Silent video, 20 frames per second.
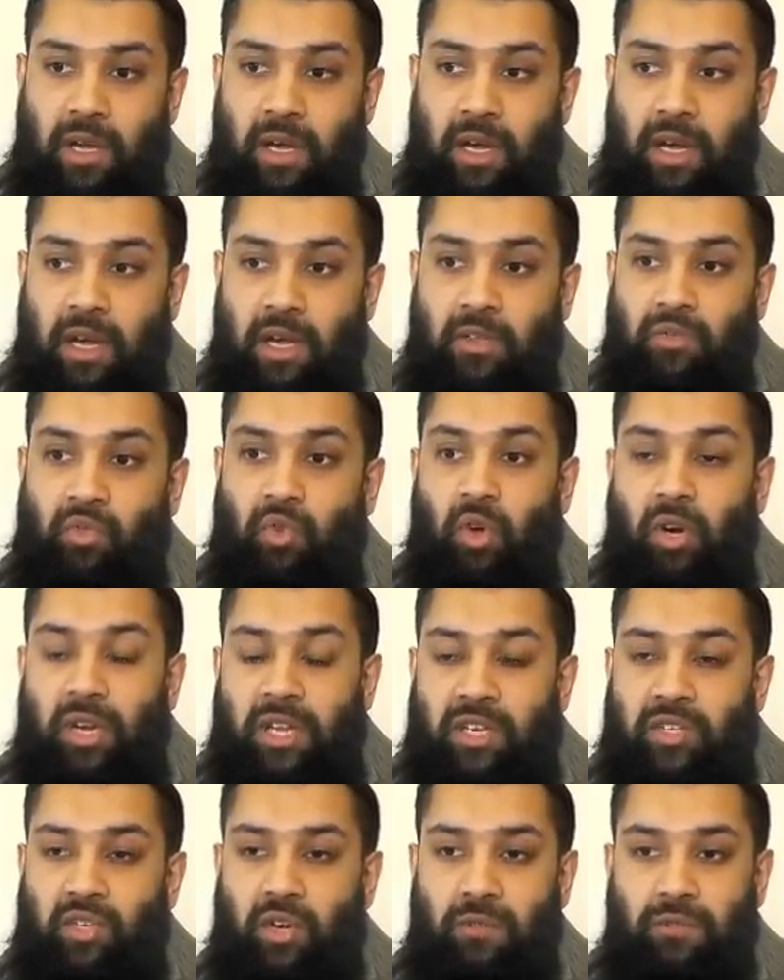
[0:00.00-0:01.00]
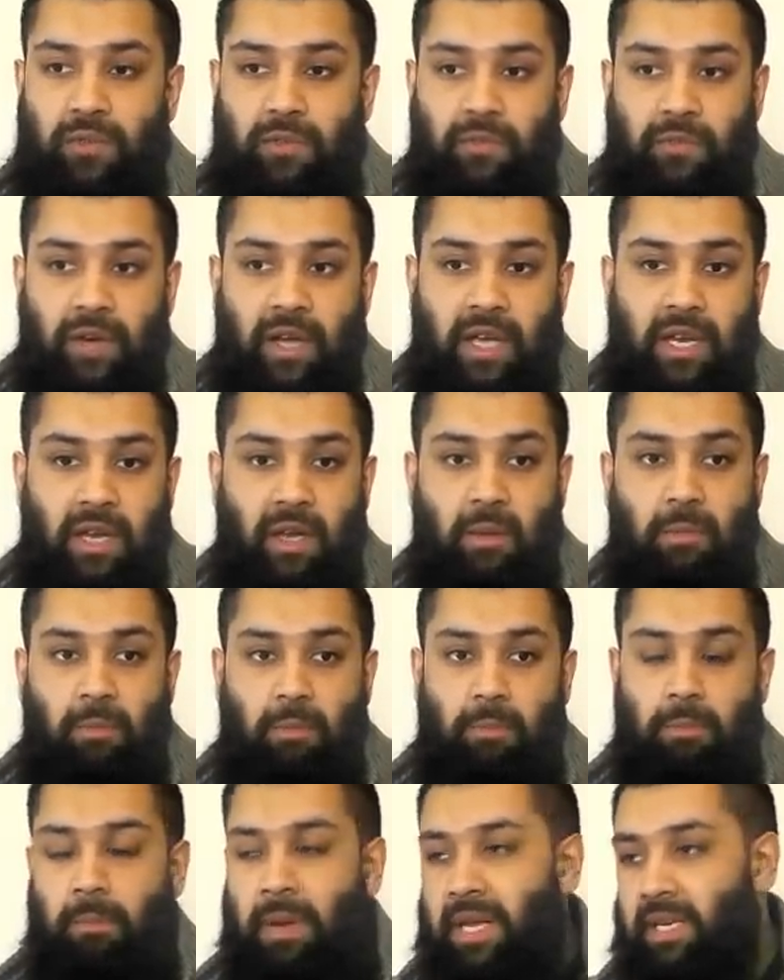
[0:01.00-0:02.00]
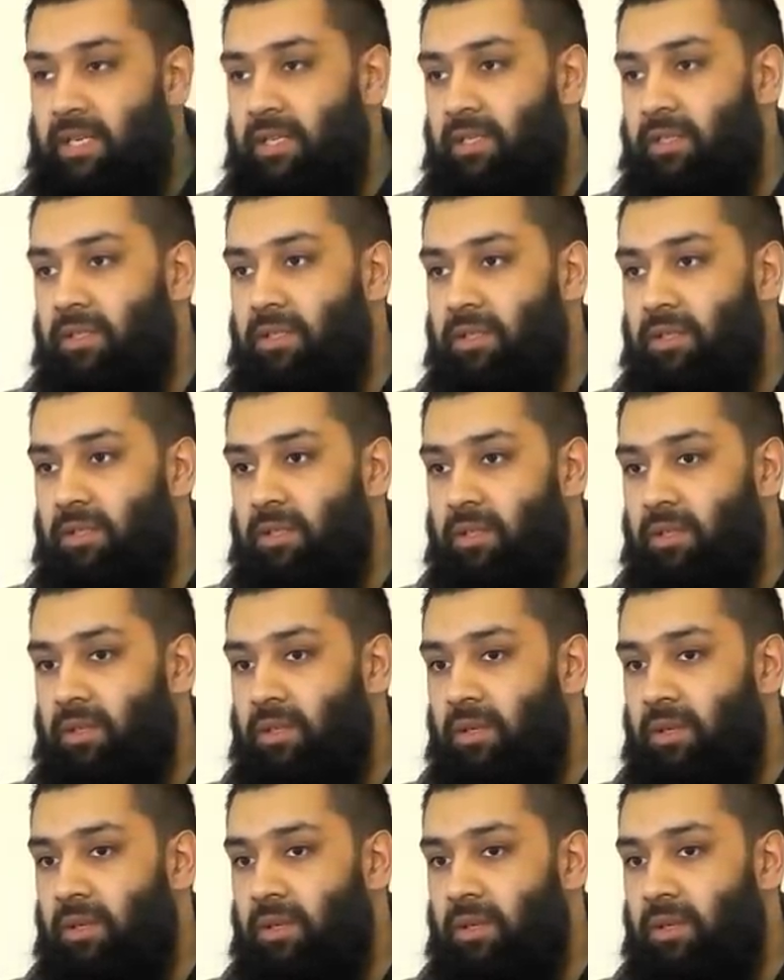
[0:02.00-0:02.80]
uh, knowledge of the finer matters.